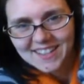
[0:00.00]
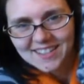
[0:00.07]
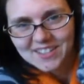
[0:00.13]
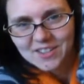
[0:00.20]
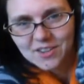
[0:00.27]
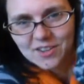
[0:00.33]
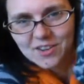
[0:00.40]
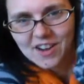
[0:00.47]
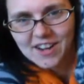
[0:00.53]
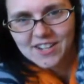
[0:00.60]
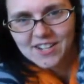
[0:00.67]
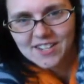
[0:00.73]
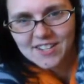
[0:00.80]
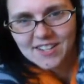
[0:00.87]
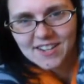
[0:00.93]
so I
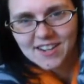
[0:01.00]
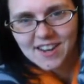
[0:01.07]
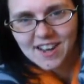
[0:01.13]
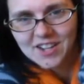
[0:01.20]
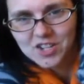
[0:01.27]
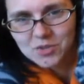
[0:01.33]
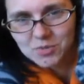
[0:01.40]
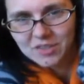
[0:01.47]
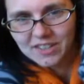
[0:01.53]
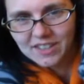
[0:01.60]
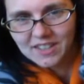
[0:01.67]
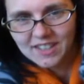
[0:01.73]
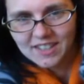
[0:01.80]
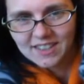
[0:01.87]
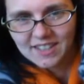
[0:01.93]
just really
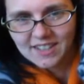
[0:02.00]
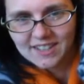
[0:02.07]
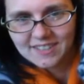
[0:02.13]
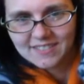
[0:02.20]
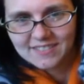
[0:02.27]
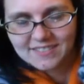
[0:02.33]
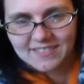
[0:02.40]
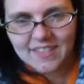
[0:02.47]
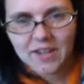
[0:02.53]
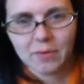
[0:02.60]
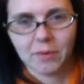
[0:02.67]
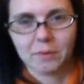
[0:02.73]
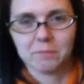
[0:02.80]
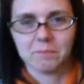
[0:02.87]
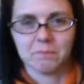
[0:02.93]
like that.
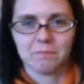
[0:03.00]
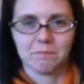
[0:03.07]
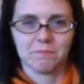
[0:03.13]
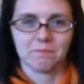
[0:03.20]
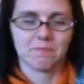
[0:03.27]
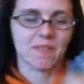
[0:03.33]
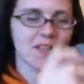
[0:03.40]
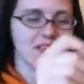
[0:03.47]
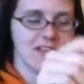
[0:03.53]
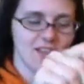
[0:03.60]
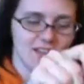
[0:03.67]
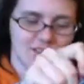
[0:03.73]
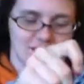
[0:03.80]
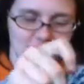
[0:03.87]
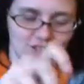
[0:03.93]
Anyway,
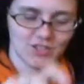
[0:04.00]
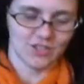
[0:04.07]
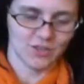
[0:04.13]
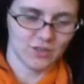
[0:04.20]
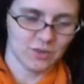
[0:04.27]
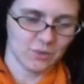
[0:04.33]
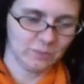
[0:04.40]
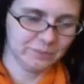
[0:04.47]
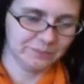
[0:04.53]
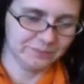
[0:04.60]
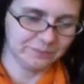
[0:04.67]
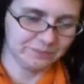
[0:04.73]
so